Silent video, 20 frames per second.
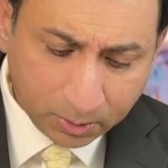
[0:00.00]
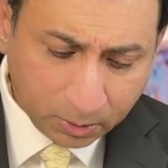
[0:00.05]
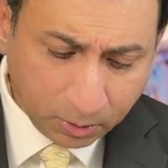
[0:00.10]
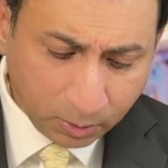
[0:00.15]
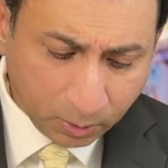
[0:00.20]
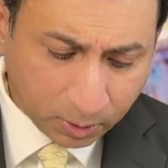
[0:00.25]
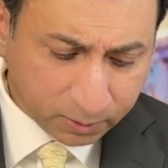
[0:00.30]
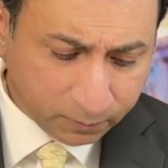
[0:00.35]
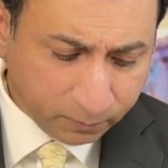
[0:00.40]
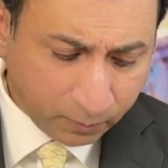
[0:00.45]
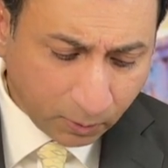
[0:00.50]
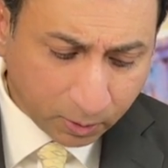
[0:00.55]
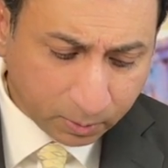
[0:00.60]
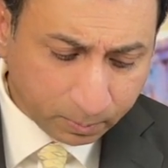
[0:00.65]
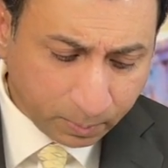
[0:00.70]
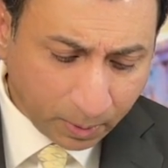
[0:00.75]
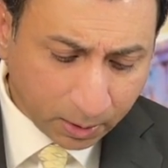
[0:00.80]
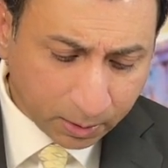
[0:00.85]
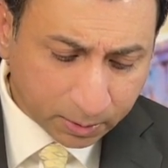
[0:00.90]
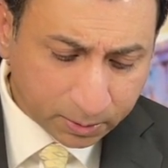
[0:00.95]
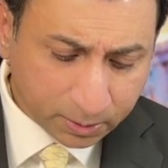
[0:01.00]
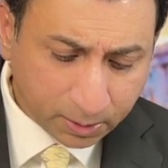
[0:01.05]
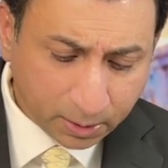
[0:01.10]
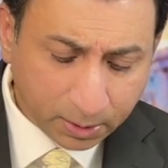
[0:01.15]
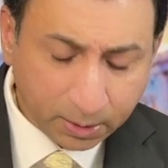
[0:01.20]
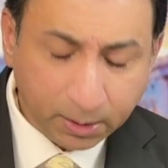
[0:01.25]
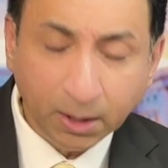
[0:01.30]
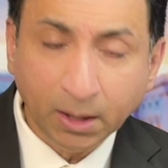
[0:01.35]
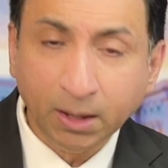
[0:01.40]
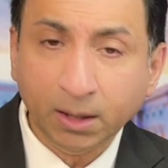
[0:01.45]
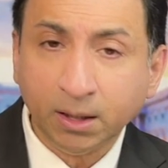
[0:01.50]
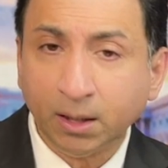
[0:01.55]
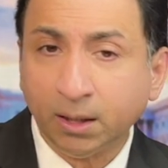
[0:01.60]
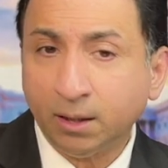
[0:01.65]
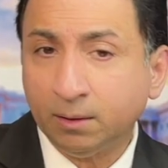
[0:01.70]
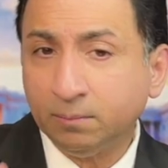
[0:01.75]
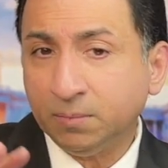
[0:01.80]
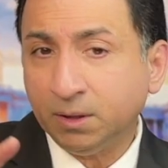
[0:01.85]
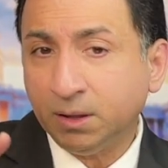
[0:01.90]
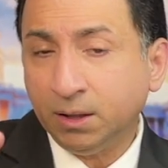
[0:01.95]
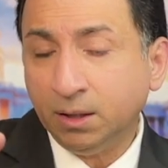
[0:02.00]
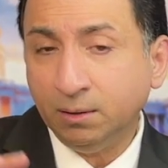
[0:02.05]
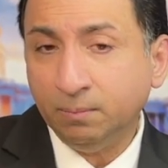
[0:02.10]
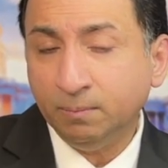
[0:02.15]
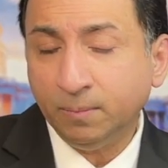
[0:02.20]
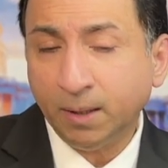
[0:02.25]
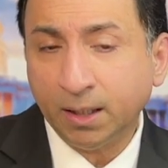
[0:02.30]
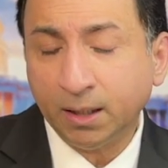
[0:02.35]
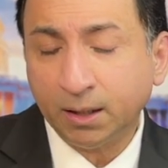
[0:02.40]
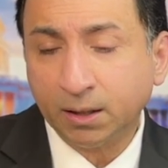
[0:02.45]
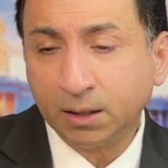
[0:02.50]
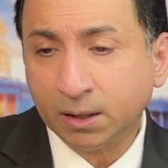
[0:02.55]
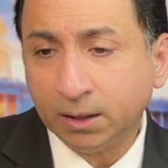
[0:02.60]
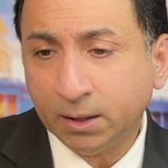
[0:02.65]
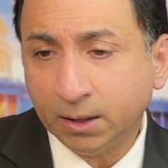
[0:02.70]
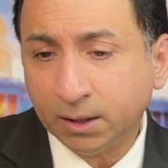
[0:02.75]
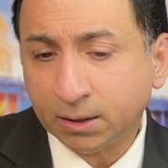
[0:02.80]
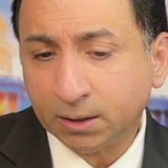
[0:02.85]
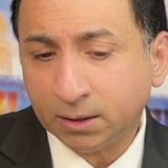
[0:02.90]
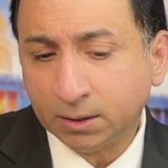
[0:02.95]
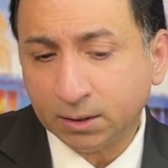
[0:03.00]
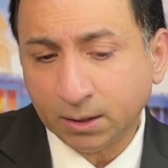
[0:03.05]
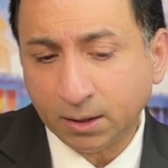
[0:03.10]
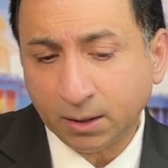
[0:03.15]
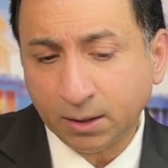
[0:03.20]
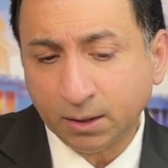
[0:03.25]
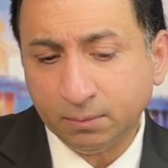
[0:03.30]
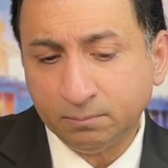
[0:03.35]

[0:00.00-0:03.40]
U.S. foreign policy, he made it clear,